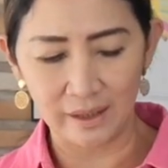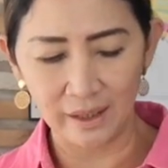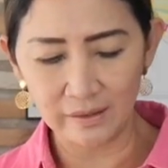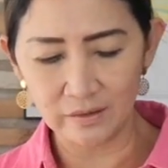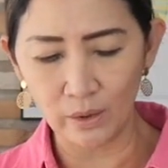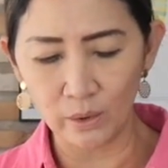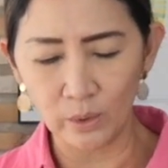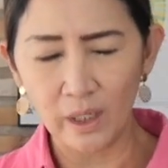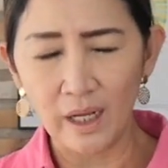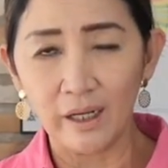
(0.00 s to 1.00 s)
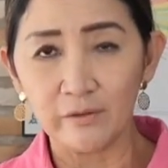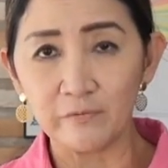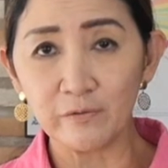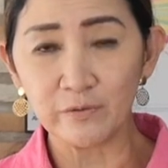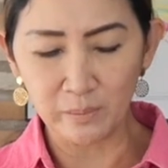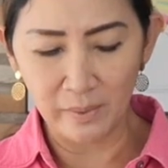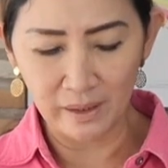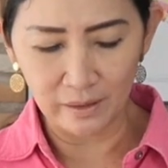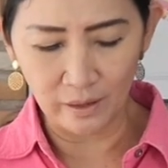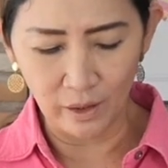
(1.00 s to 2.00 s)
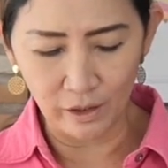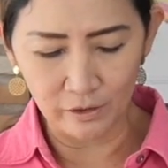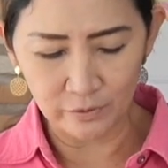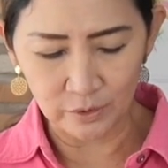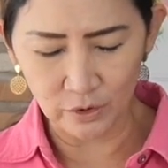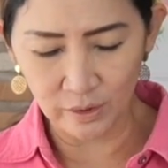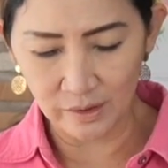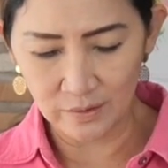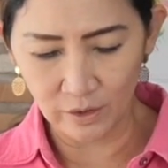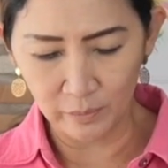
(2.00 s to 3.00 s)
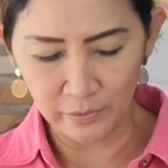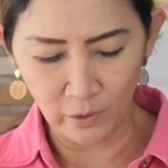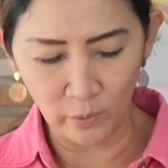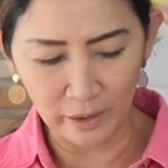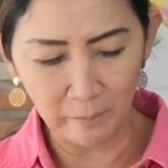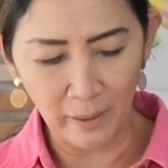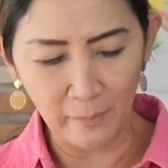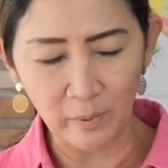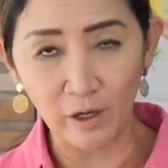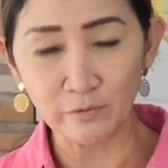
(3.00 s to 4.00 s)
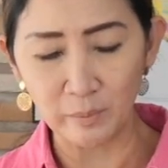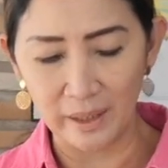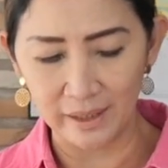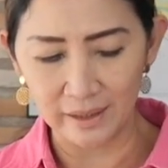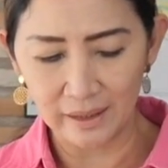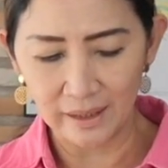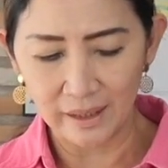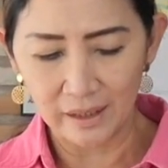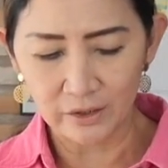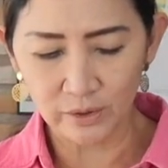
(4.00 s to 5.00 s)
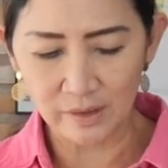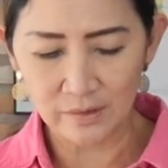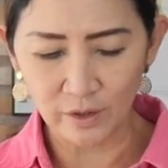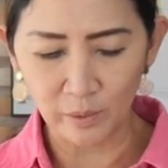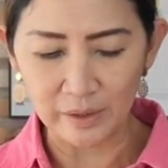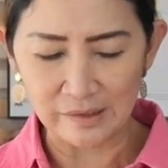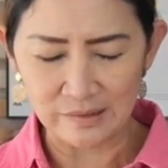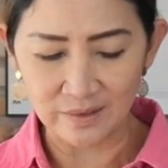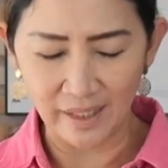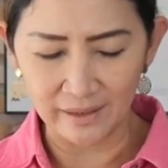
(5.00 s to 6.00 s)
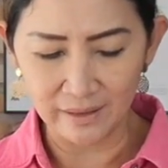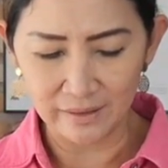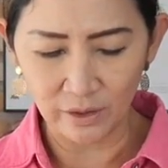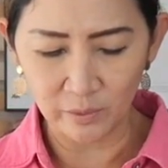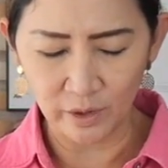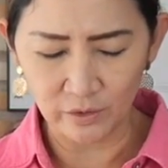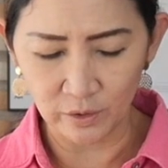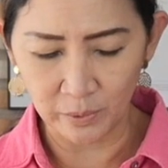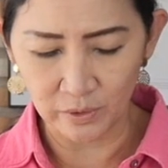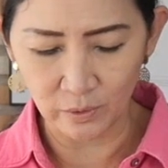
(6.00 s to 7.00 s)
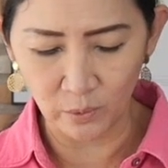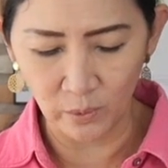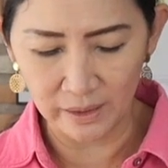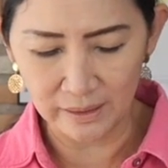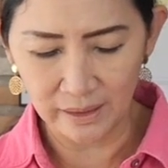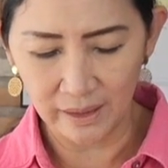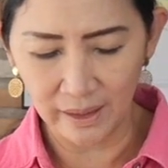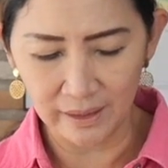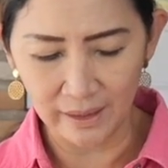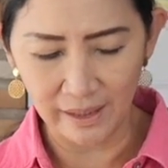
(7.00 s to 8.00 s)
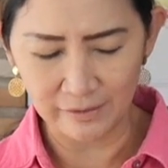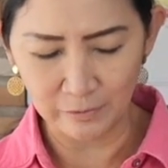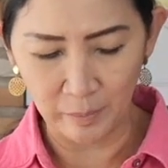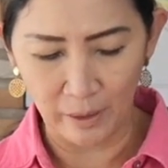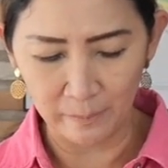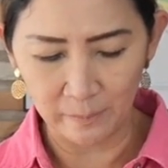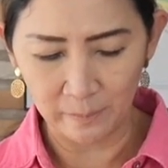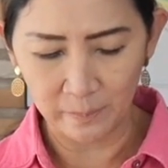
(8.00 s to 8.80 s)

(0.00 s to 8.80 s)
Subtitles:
Okay, so 15 ml of sugar syrup. Now 1 pump of my sugar syrup here is 10, so I'm going to put 1.5 pump.